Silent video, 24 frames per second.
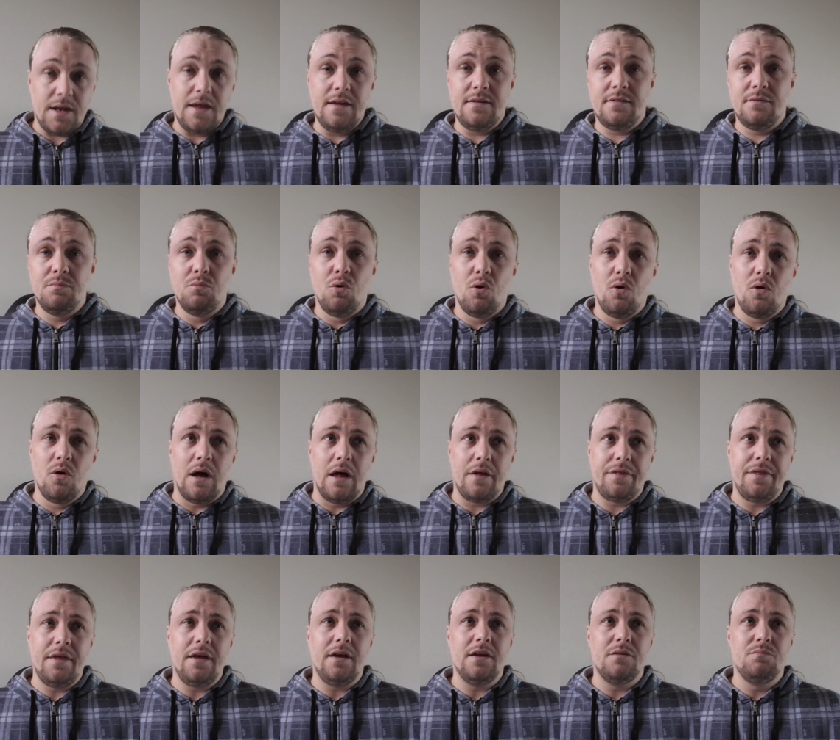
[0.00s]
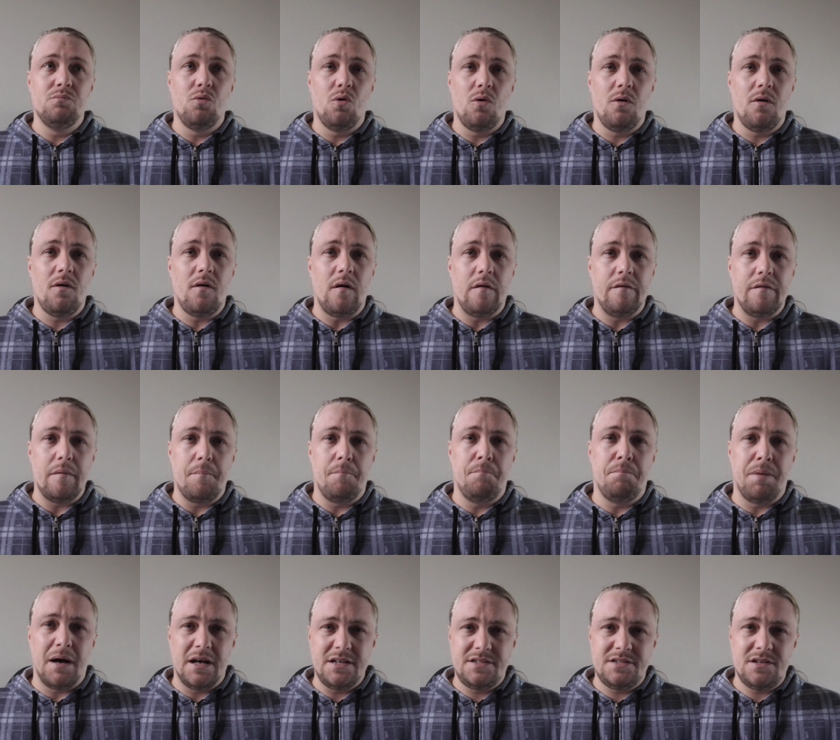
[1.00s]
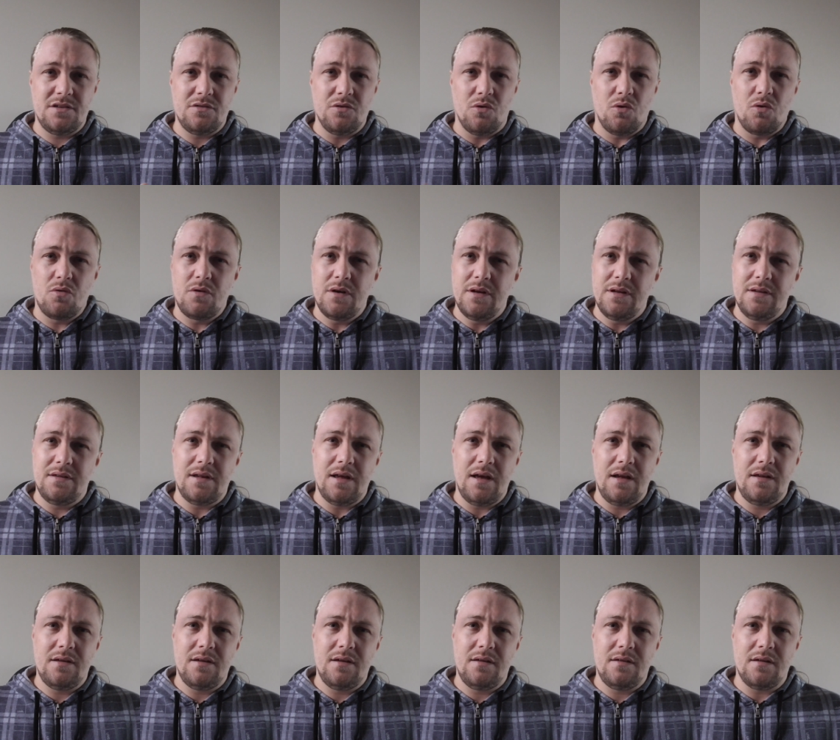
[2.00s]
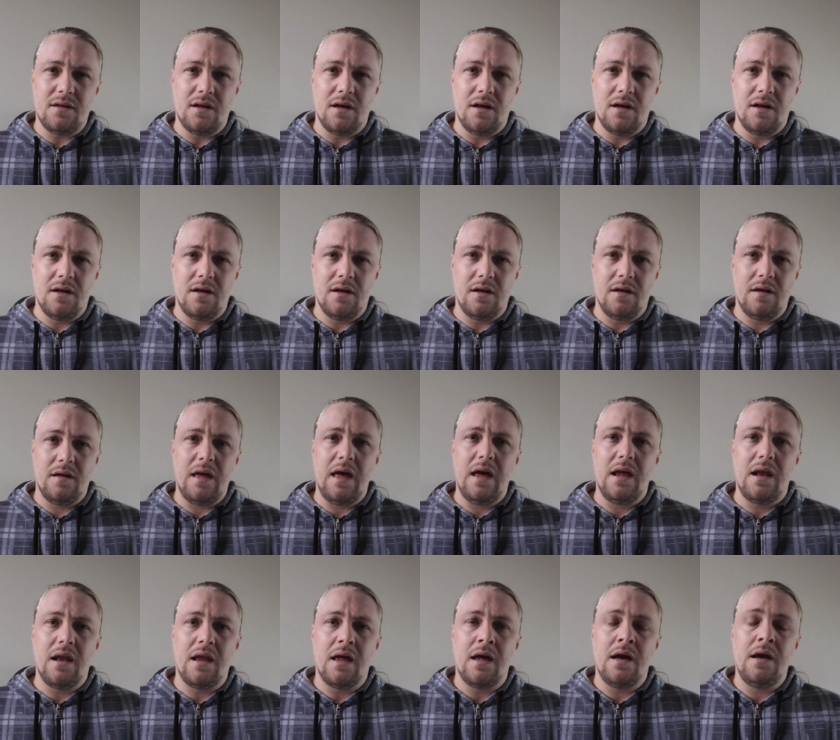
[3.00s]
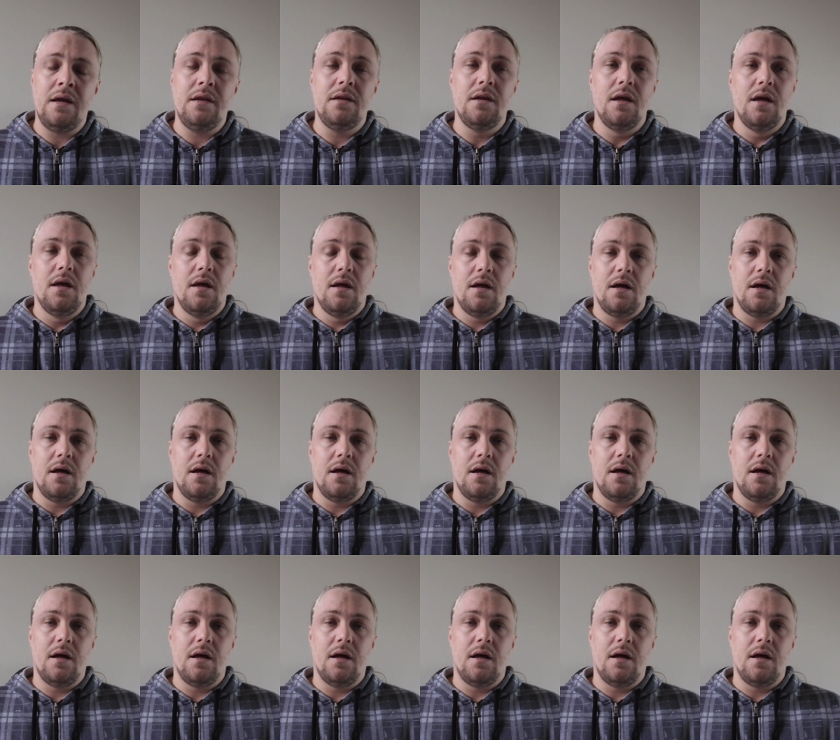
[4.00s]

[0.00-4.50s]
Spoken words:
think it's more of a budget orientated airline